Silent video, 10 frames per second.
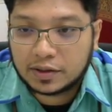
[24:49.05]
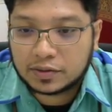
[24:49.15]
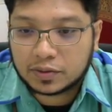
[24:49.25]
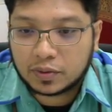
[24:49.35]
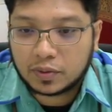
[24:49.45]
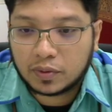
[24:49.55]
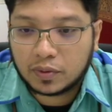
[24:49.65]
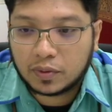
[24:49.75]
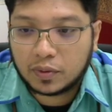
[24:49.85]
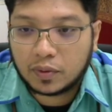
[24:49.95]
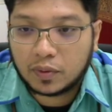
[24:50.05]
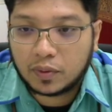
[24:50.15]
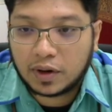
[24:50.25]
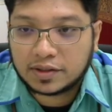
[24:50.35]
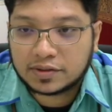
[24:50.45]
So
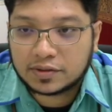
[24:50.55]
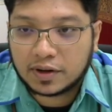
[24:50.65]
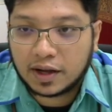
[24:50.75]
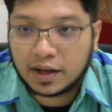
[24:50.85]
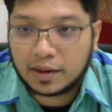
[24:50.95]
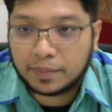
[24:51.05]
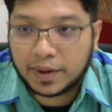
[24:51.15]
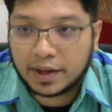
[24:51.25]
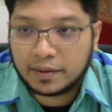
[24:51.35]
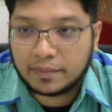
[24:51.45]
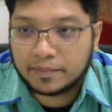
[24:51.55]
let's try and ping